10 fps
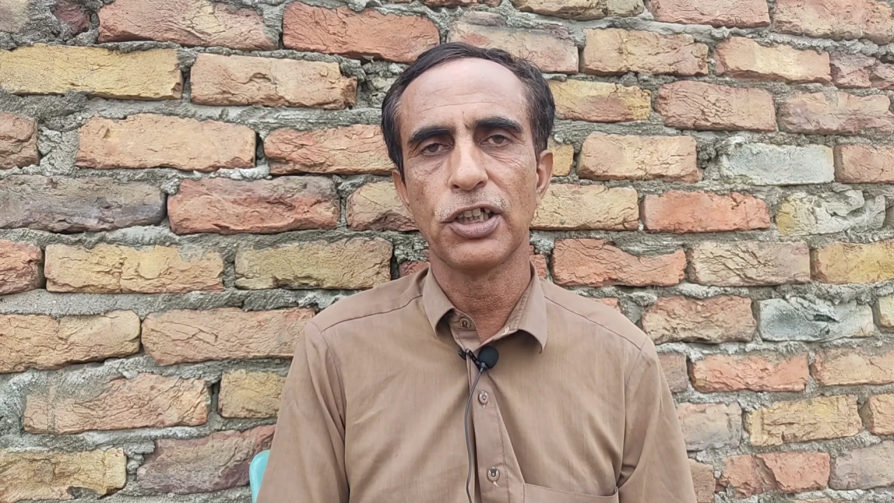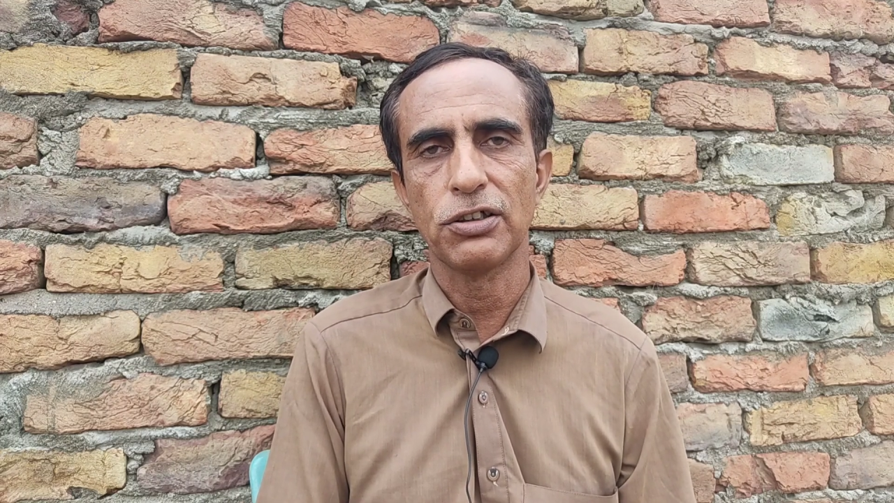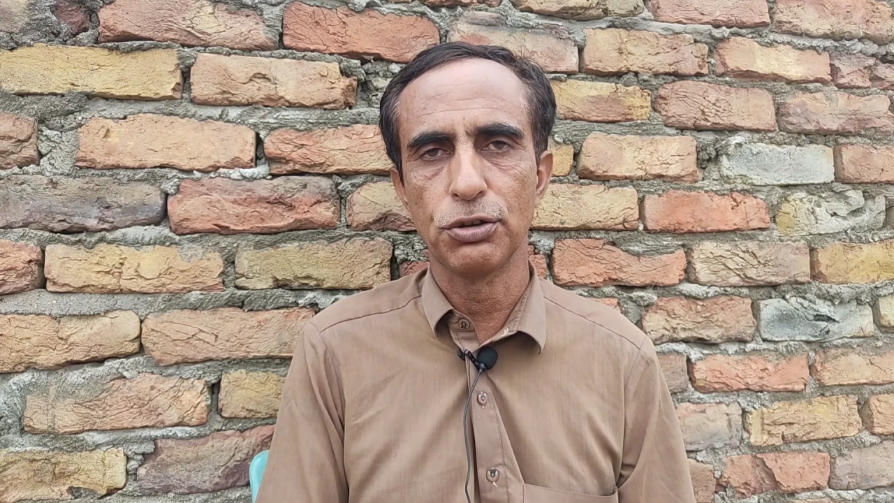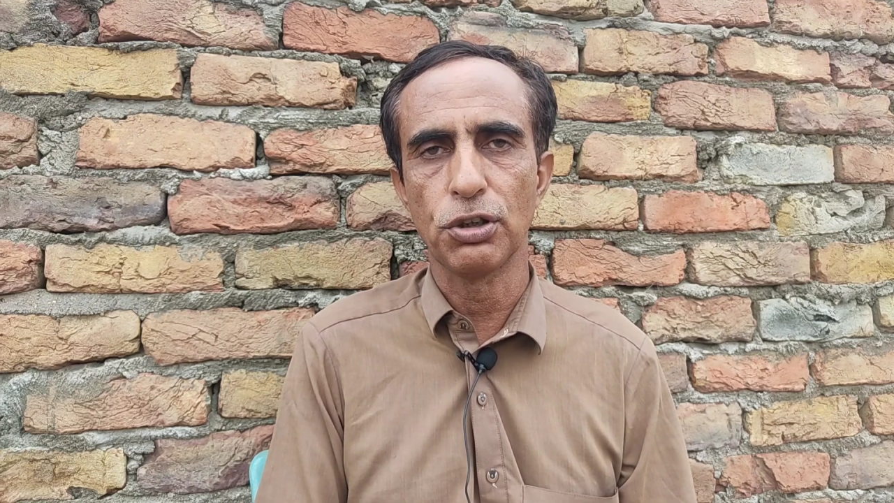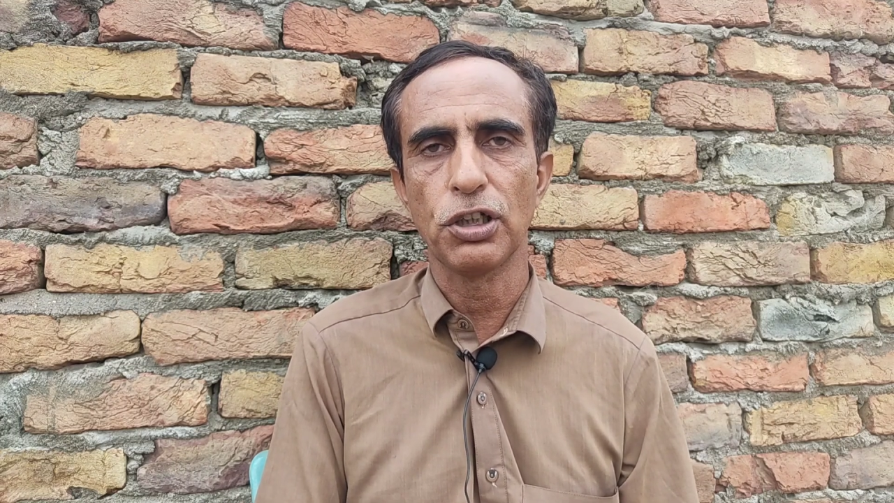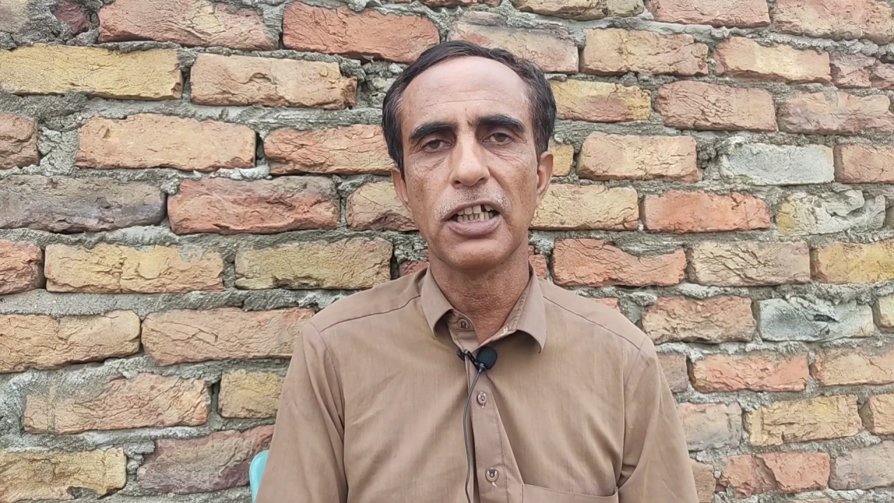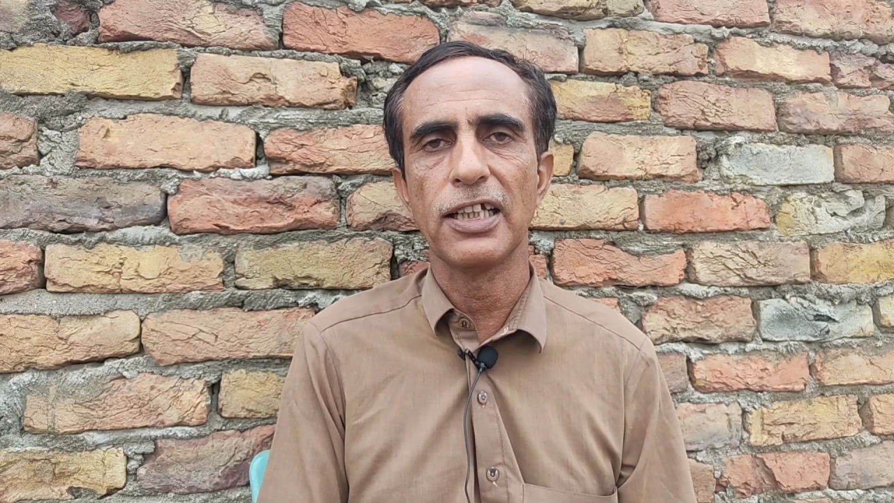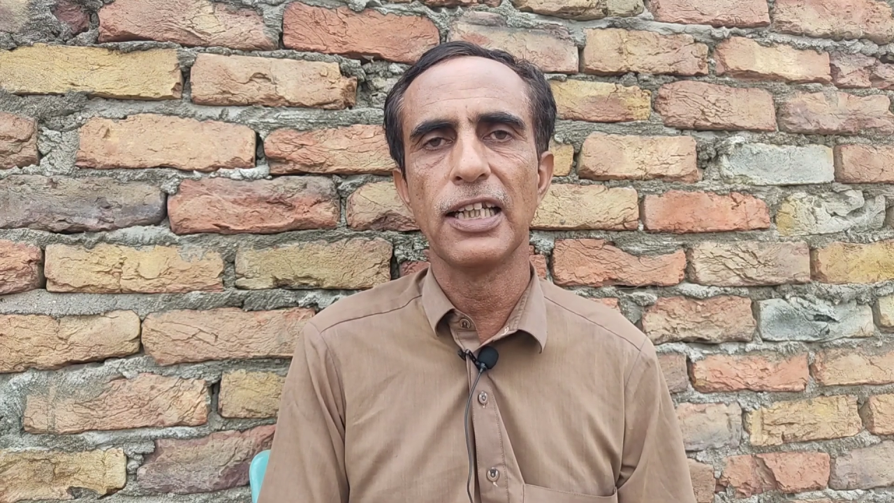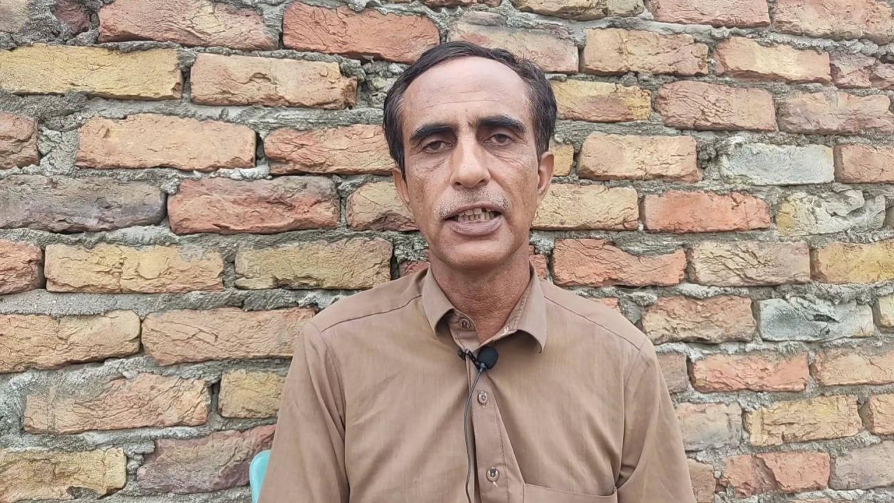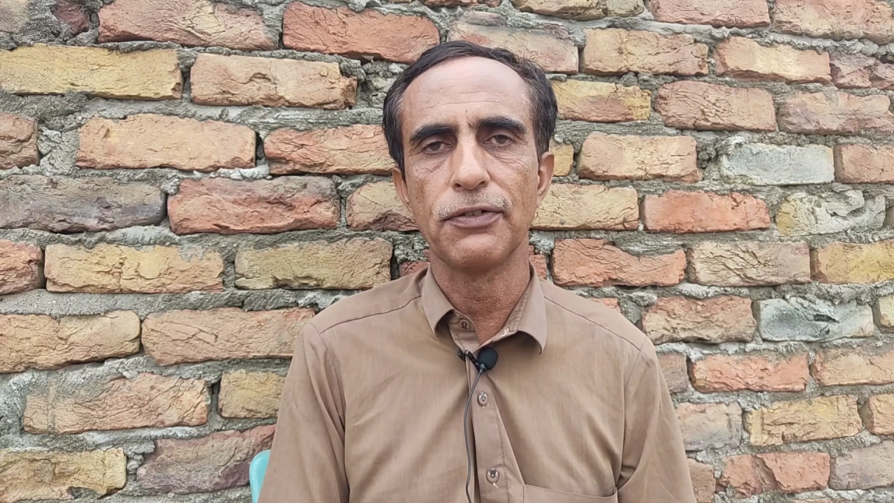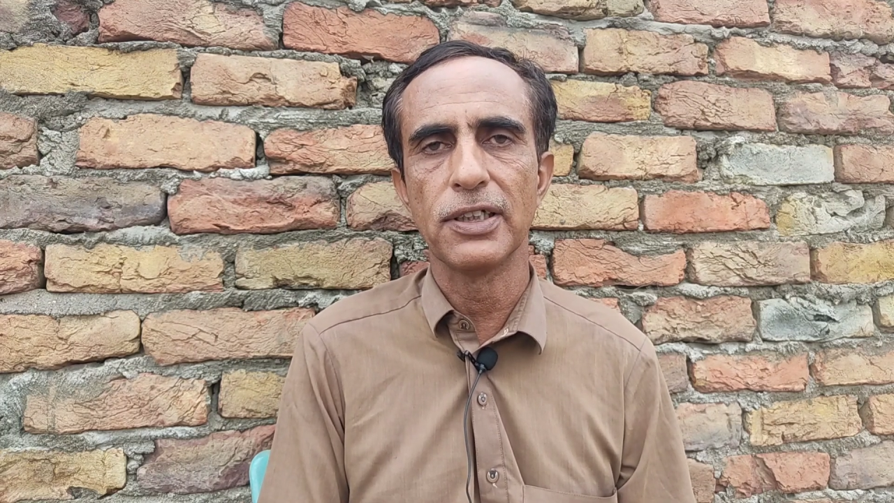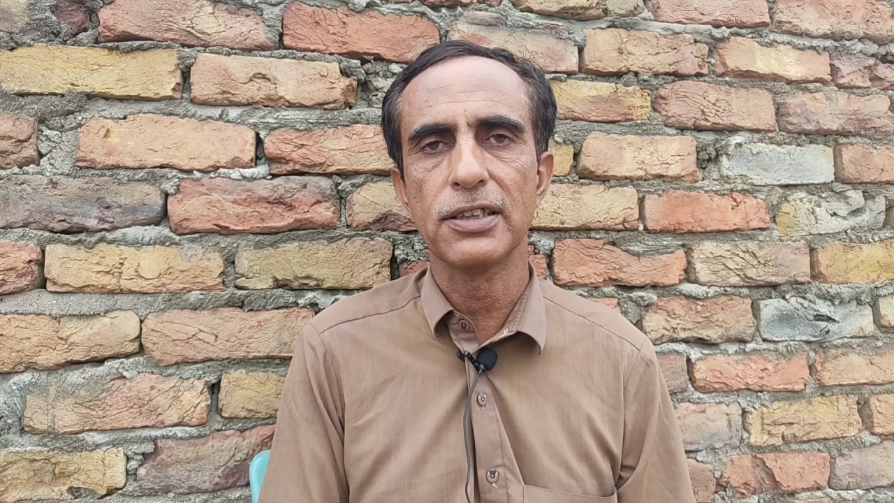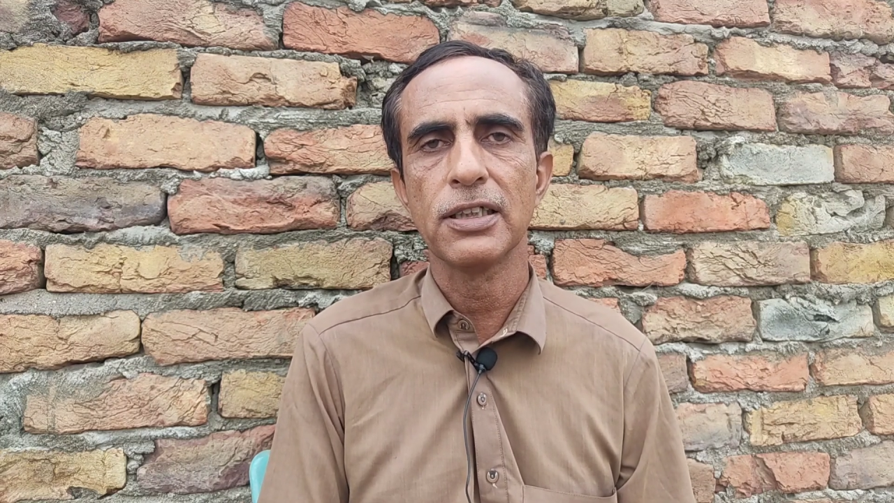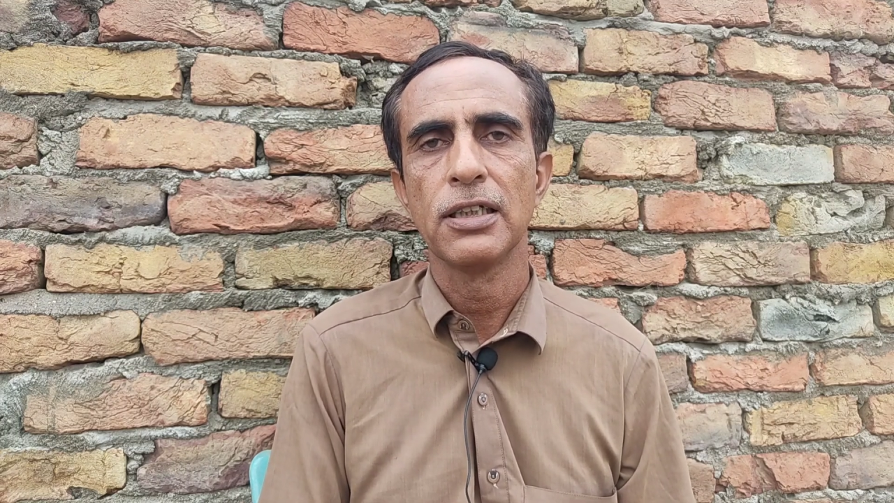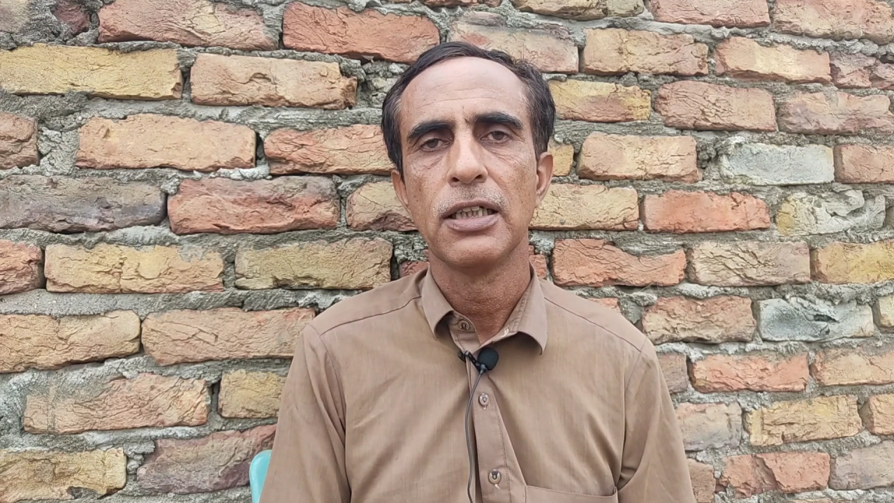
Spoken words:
your target language,